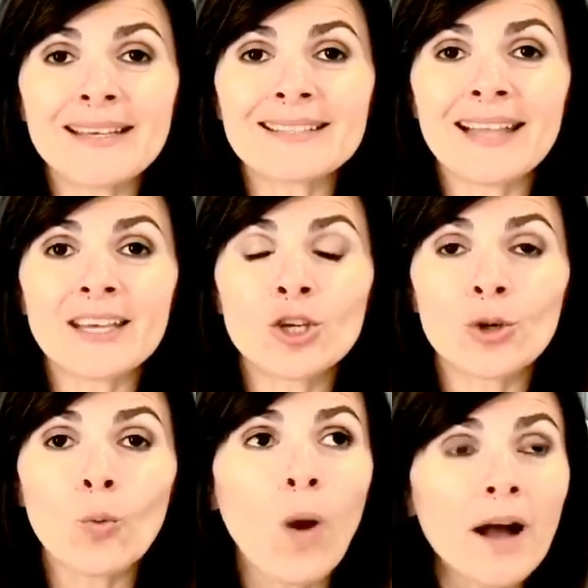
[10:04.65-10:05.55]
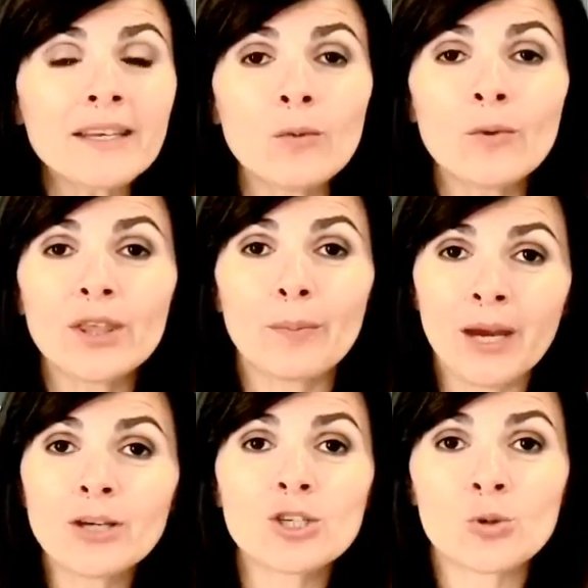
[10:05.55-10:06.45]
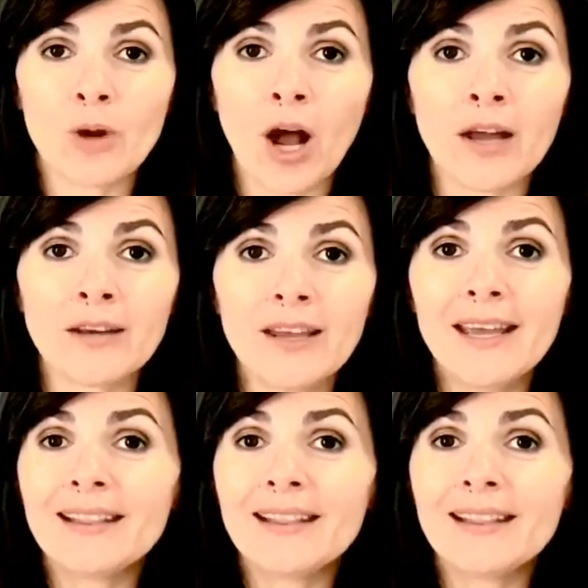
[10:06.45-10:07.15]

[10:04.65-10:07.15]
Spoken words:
is like you're walking with a parachute on.